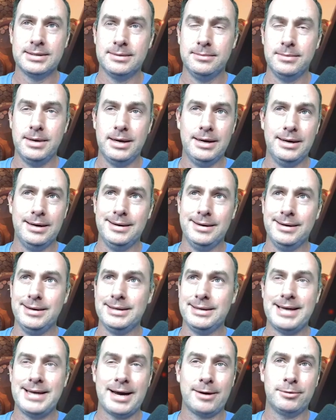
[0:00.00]
some
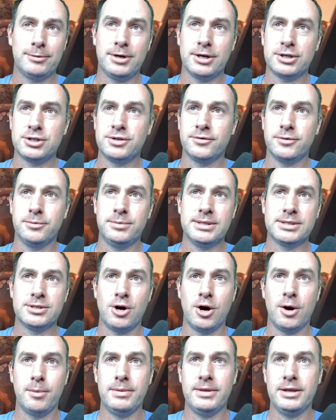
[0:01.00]
attack reduction from
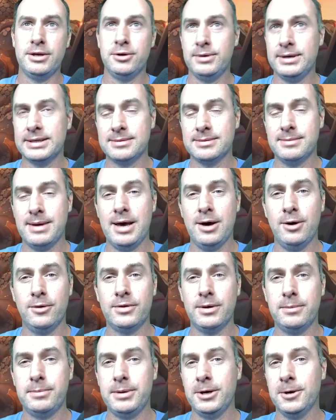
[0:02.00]
disarm, and then you get some
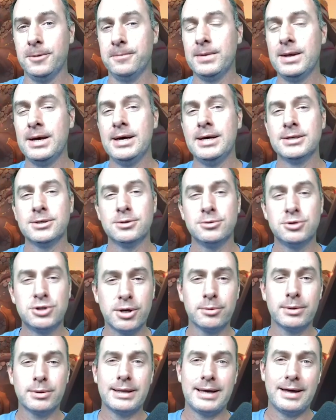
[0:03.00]
health up here. So
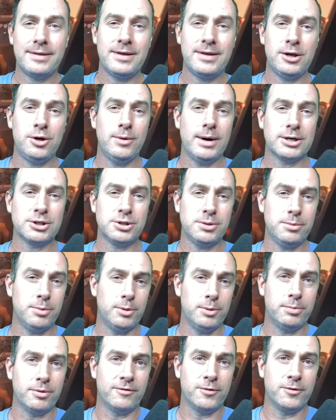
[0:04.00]
generally, I think you actually
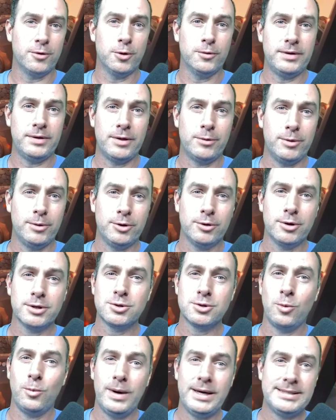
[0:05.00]
would prefer the other one. You're
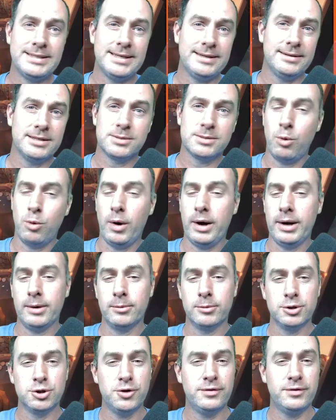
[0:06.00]
also wasting this point
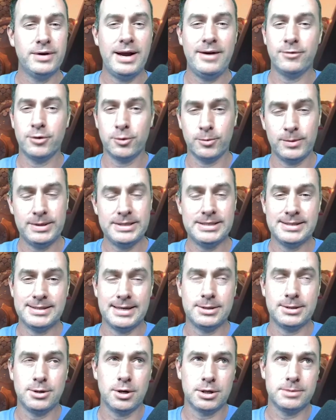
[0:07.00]
in rejuvenate for the reasons
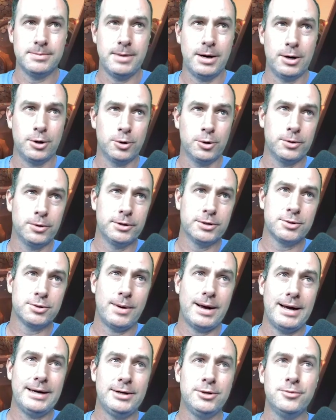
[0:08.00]
I talked about earlier.
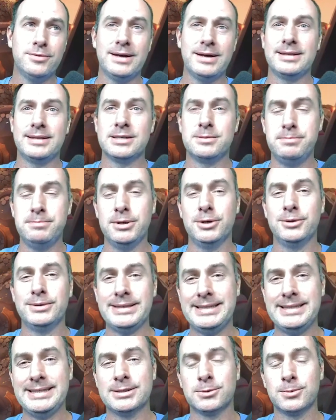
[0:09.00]
So I do think this
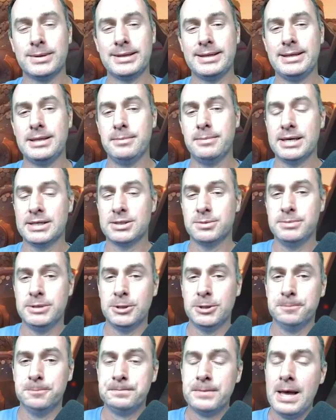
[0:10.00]
build is really the best
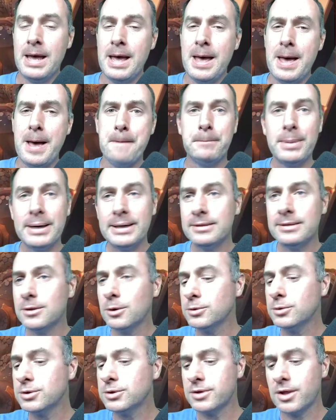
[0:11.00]
build. But
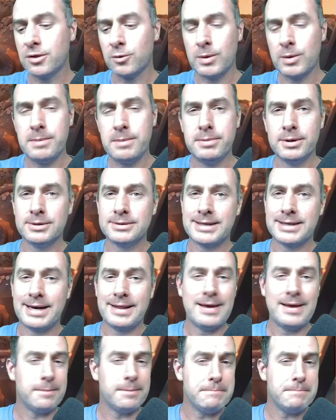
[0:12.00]
those are the 3 builds that
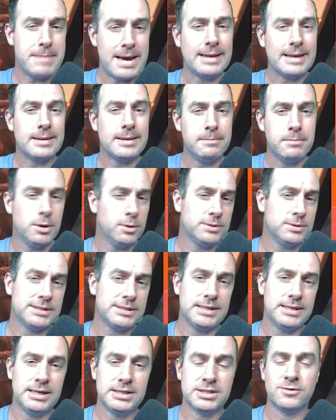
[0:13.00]
I think make the
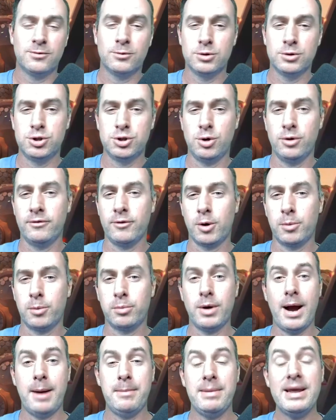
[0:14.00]
most sense for Joan of
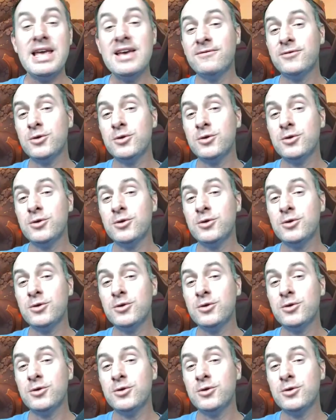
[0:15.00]
Arc Prime